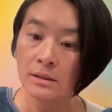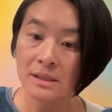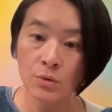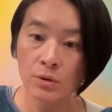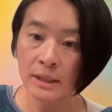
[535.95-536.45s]

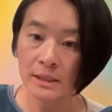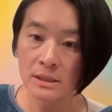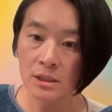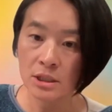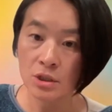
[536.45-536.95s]

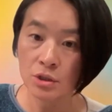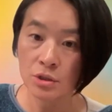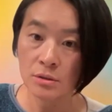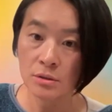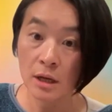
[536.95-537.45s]
synchronicity
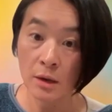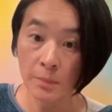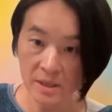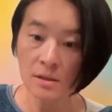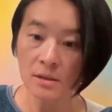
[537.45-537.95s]

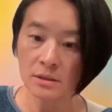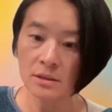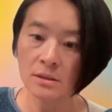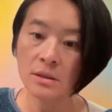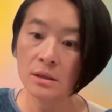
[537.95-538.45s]

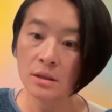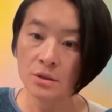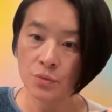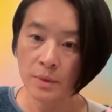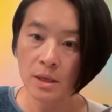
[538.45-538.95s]
appeared
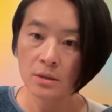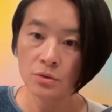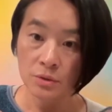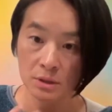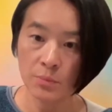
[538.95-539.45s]
to me
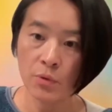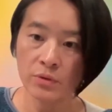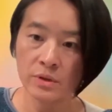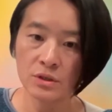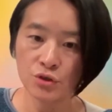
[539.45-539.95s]
to
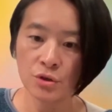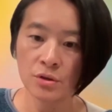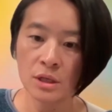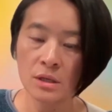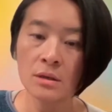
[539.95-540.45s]
support this
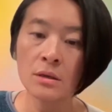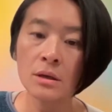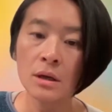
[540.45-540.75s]
journey